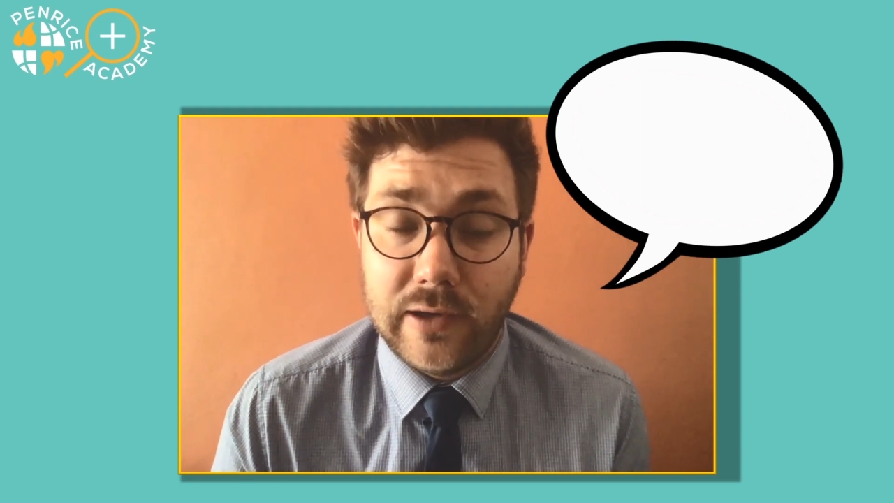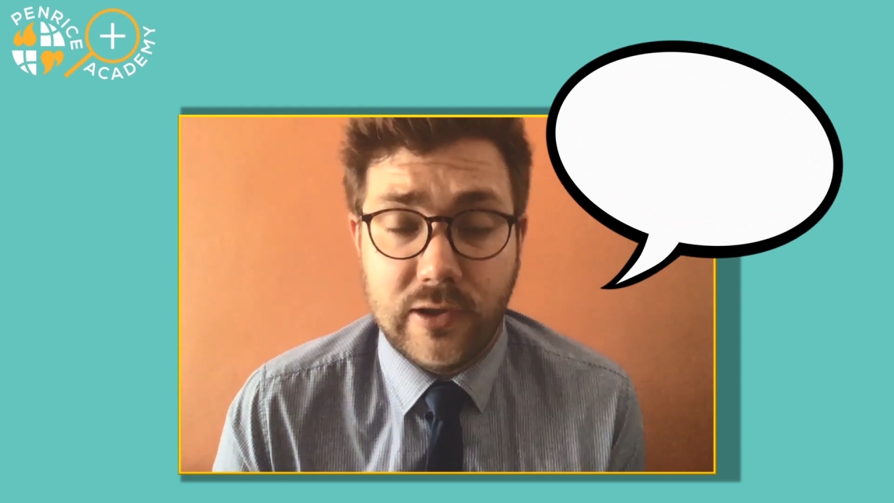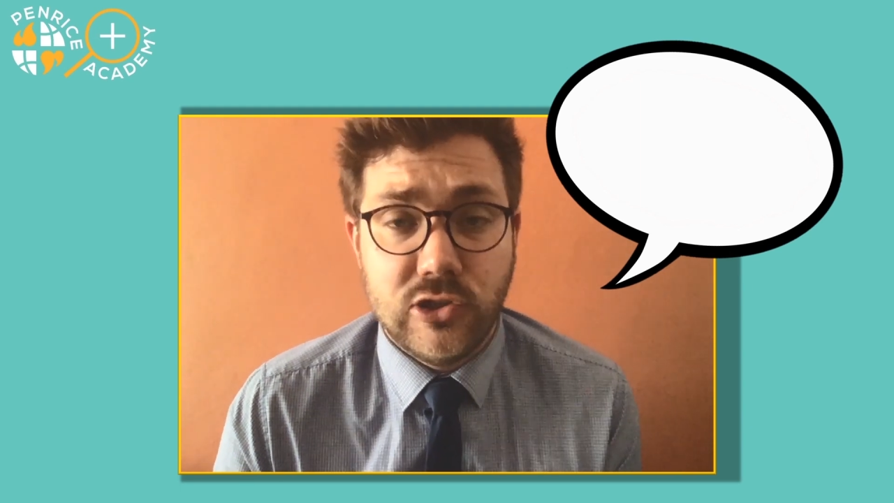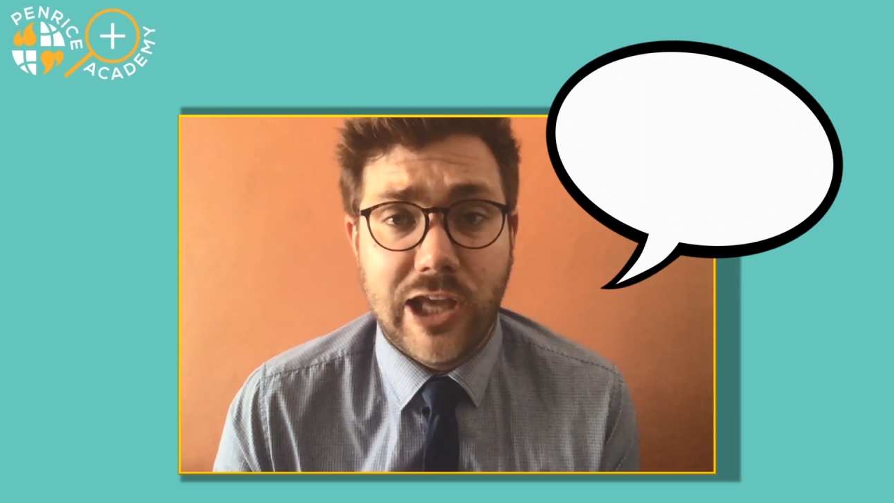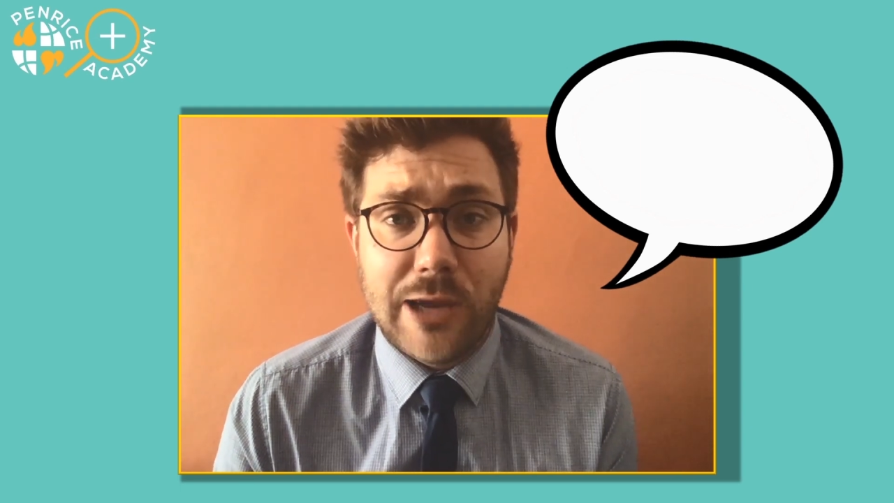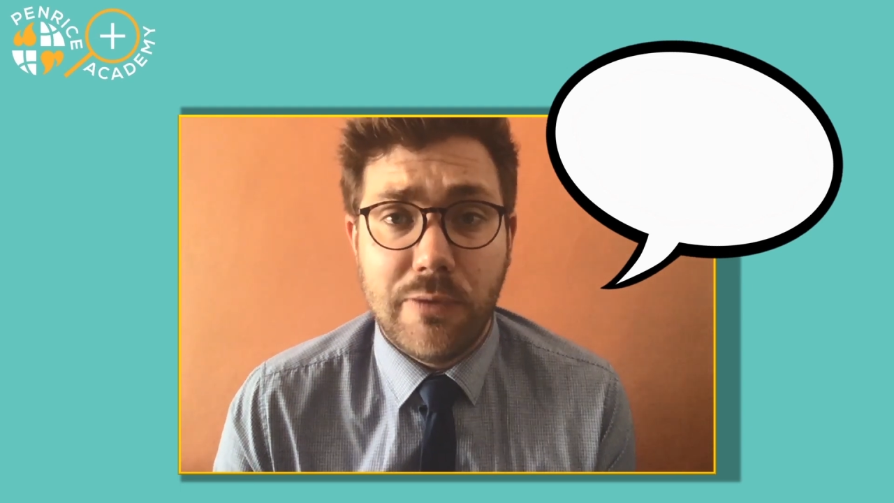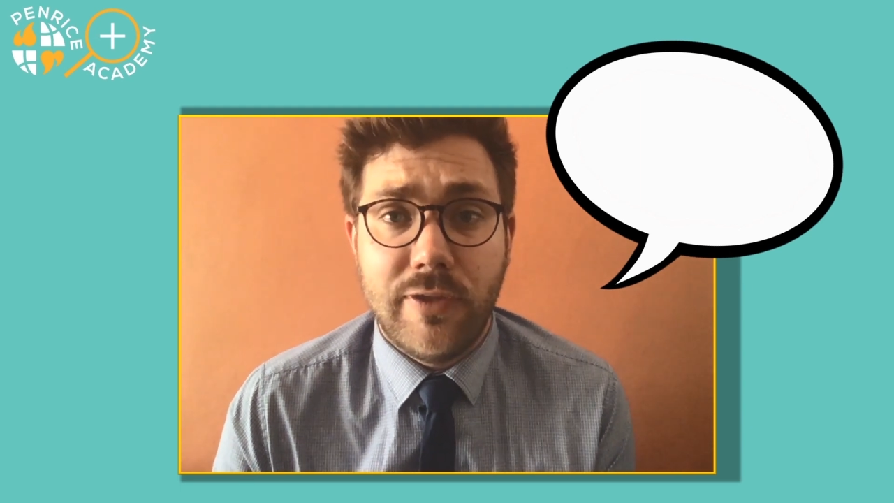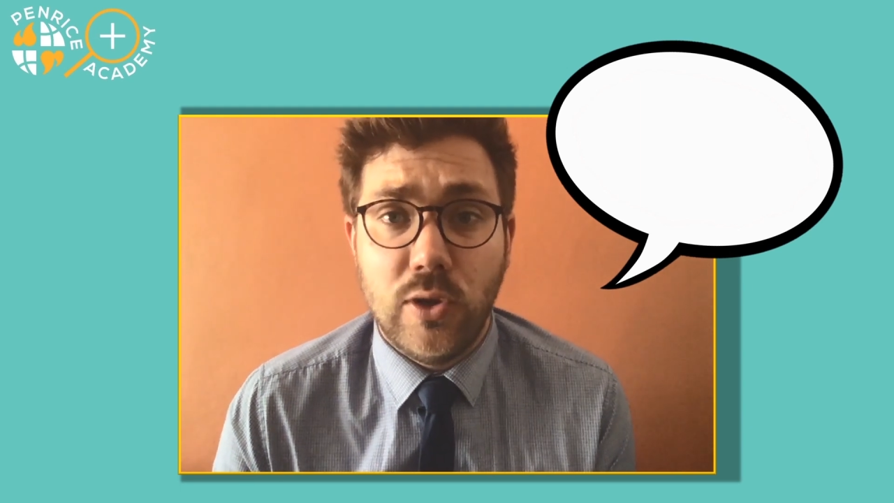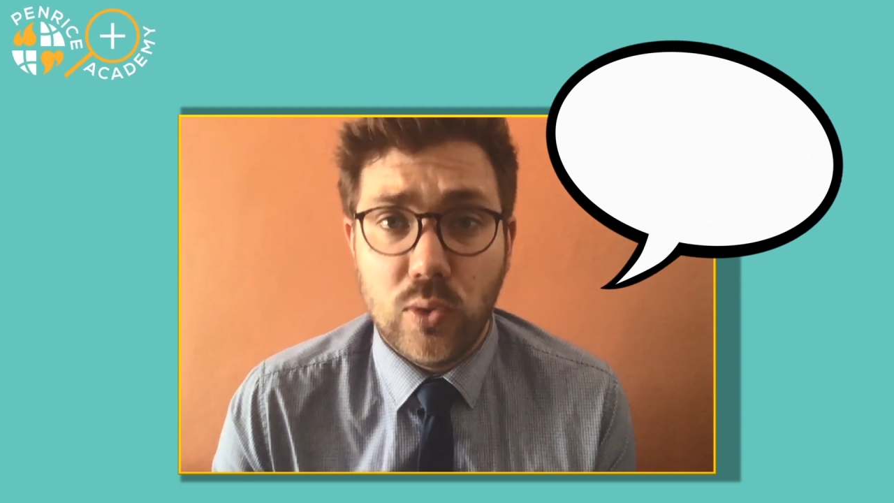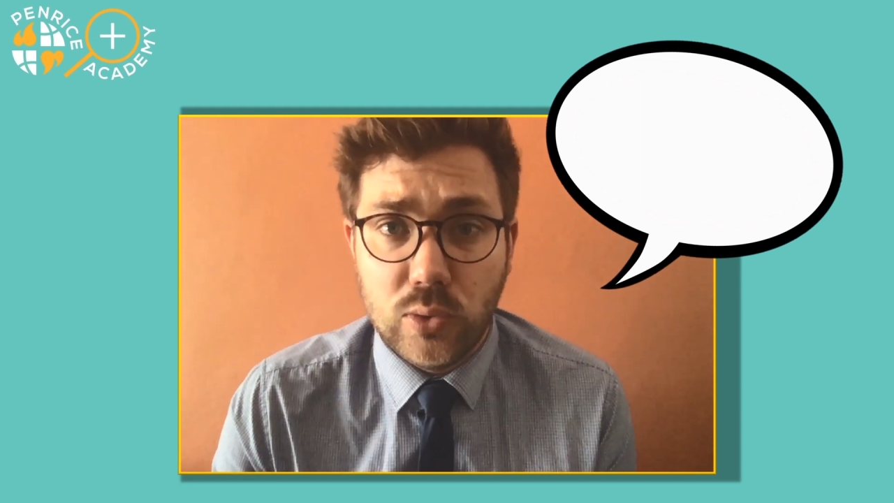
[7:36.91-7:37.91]
to share with
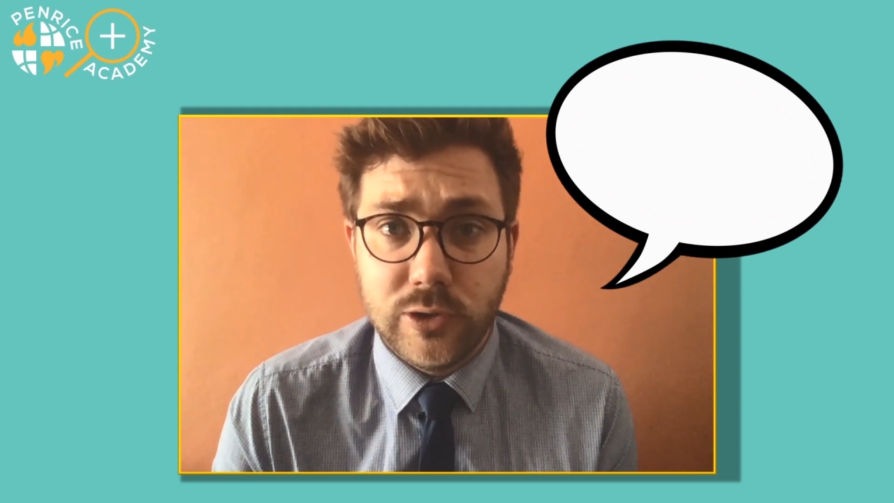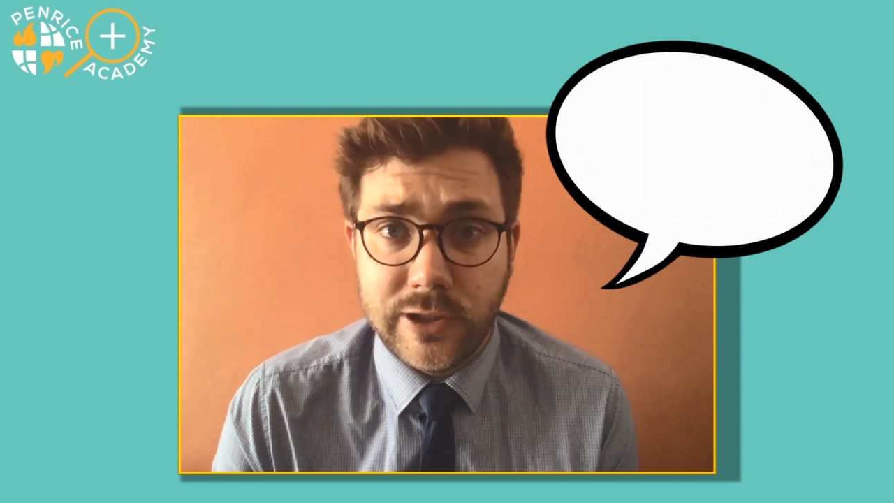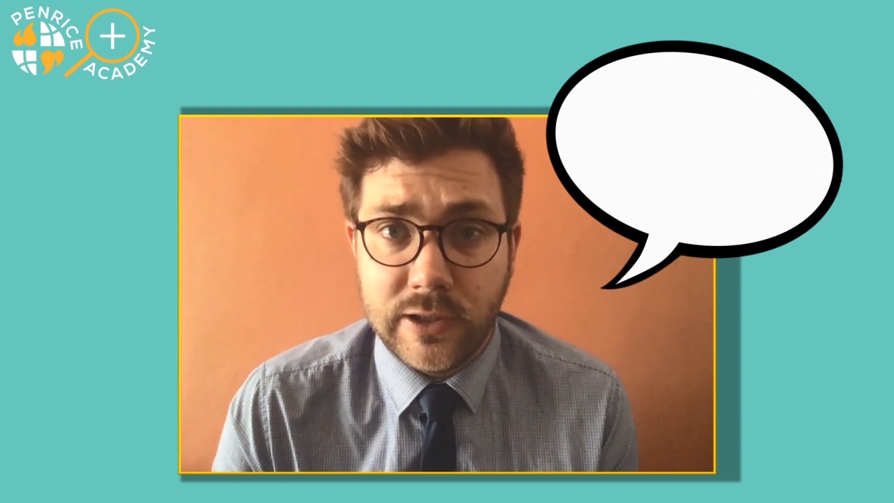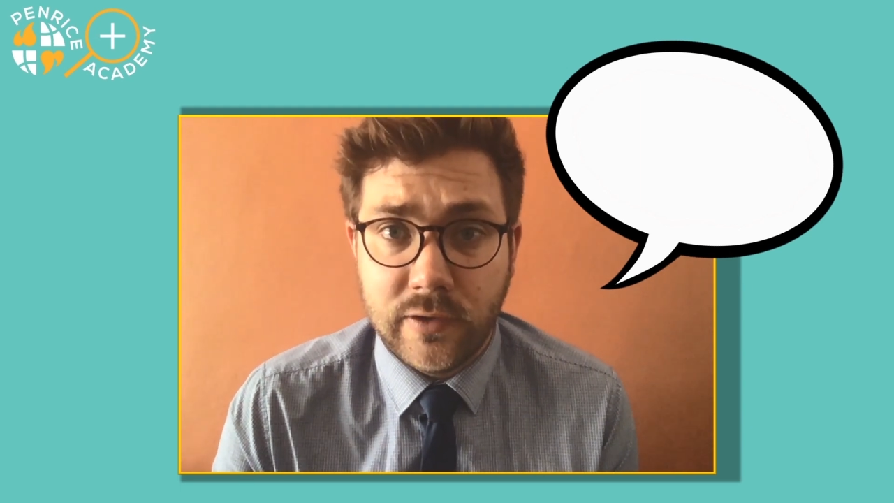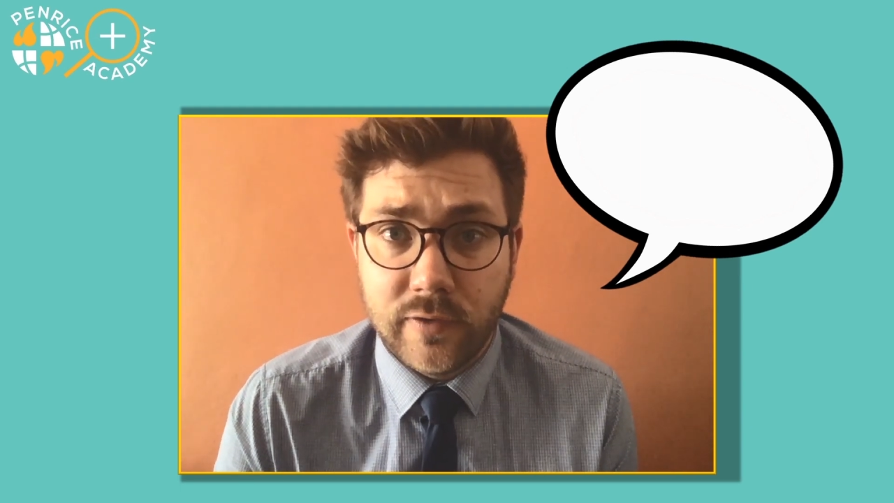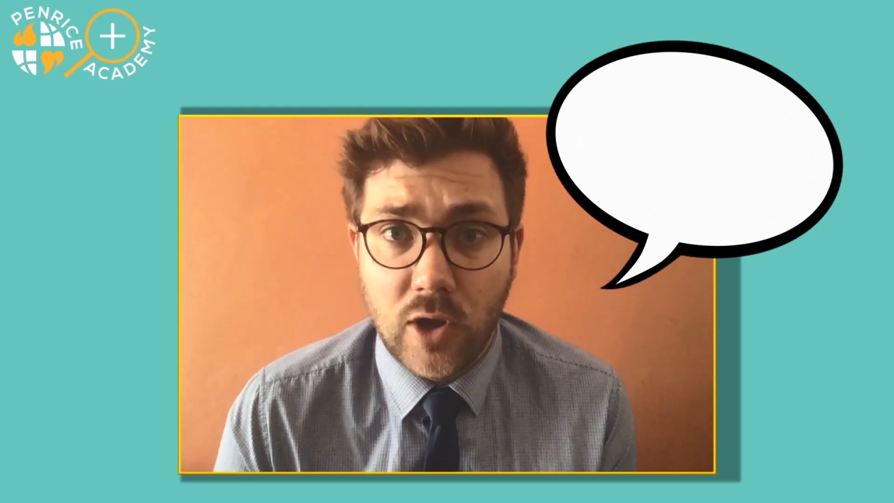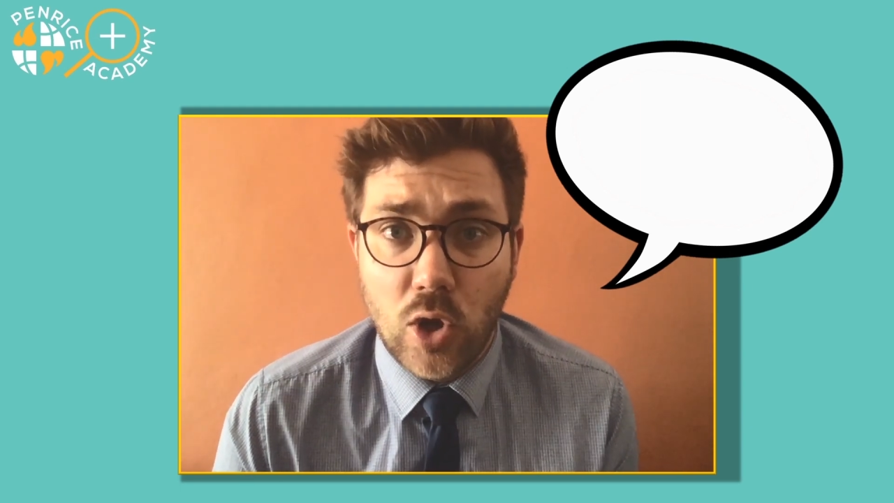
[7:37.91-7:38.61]
the audience